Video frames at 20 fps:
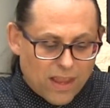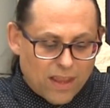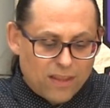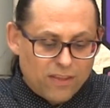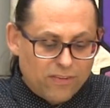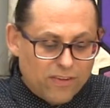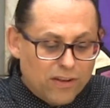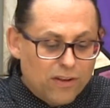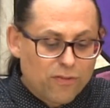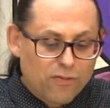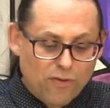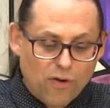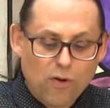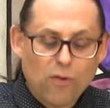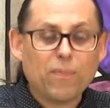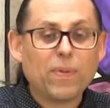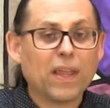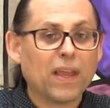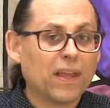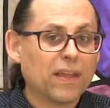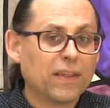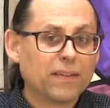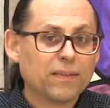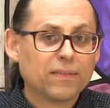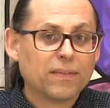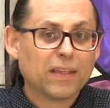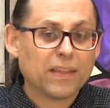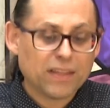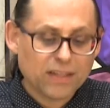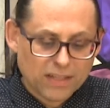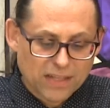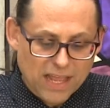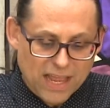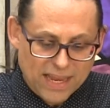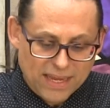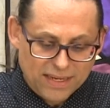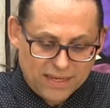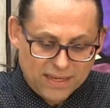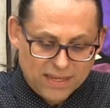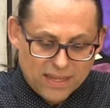xenophobia, and the
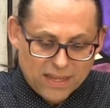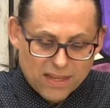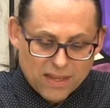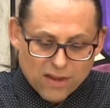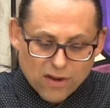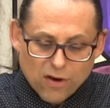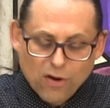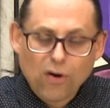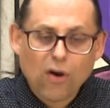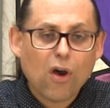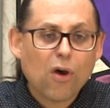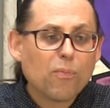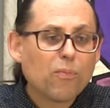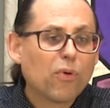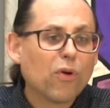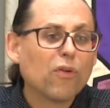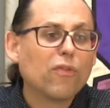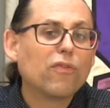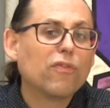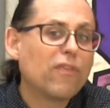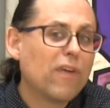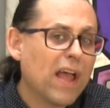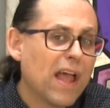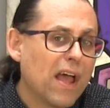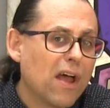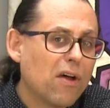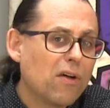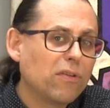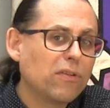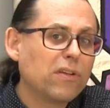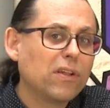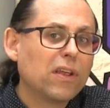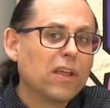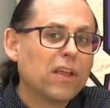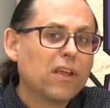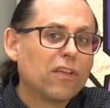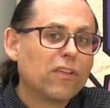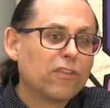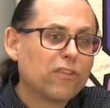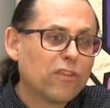like are all profound
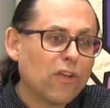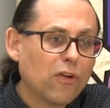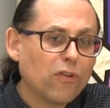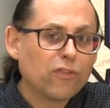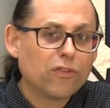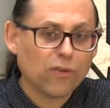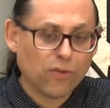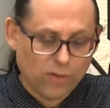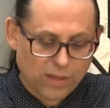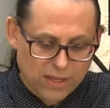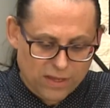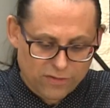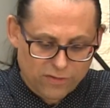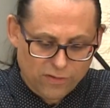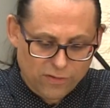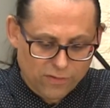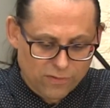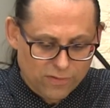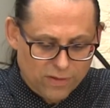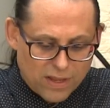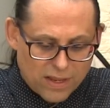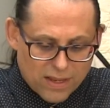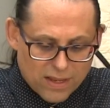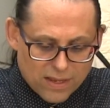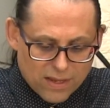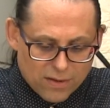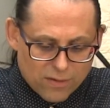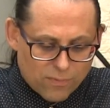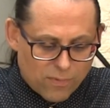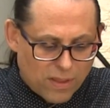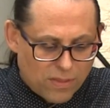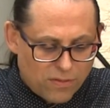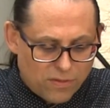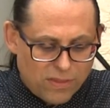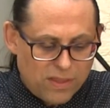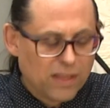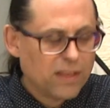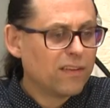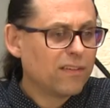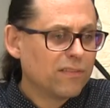social issues rather
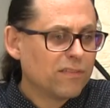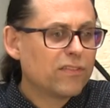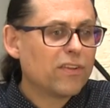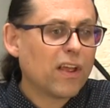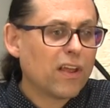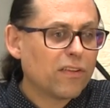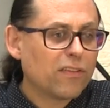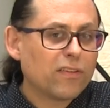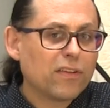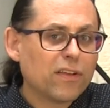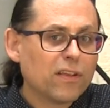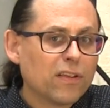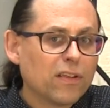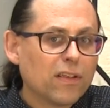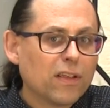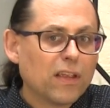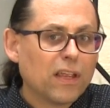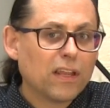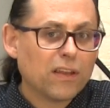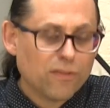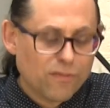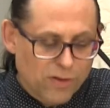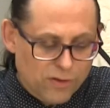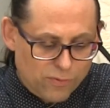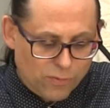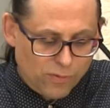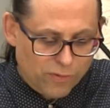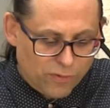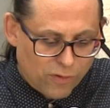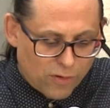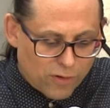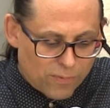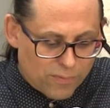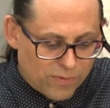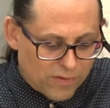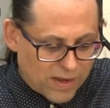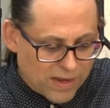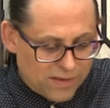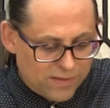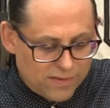than just individual
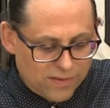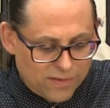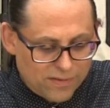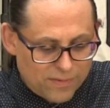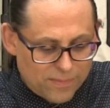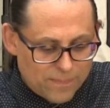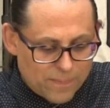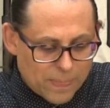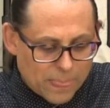circumstances.